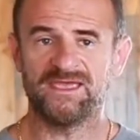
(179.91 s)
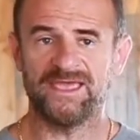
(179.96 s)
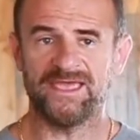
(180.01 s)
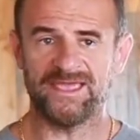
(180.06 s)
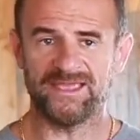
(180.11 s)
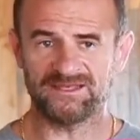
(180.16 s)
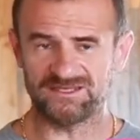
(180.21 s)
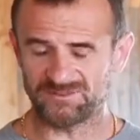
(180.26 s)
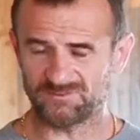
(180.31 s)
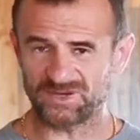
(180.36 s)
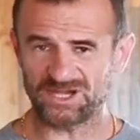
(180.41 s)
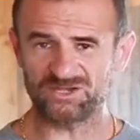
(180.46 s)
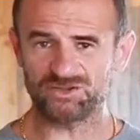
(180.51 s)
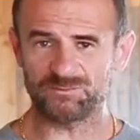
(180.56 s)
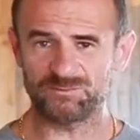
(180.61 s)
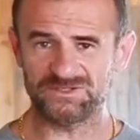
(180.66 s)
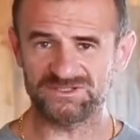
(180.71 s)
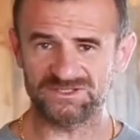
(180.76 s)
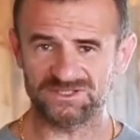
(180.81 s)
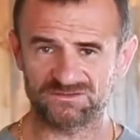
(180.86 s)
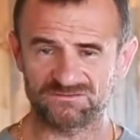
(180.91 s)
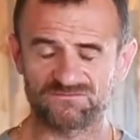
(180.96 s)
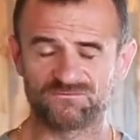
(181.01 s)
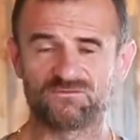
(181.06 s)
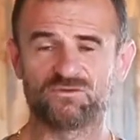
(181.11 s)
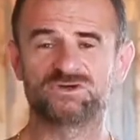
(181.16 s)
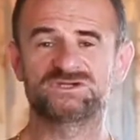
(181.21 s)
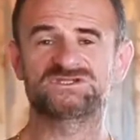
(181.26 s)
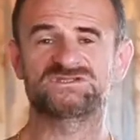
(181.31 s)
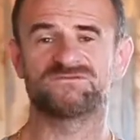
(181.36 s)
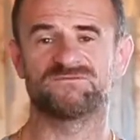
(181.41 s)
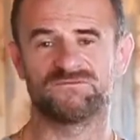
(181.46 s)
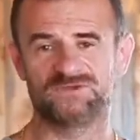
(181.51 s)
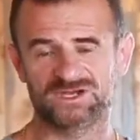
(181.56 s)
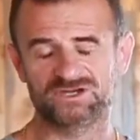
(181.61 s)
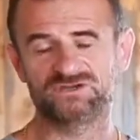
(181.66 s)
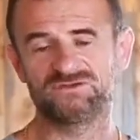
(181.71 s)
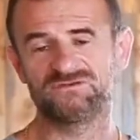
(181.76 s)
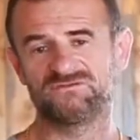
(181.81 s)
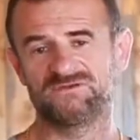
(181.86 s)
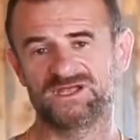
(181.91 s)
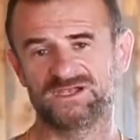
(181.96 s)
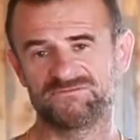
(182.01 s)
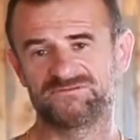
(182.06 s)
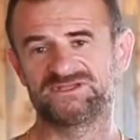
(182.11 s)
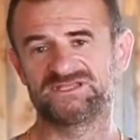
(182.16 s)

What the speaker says: and in my opinion works very well with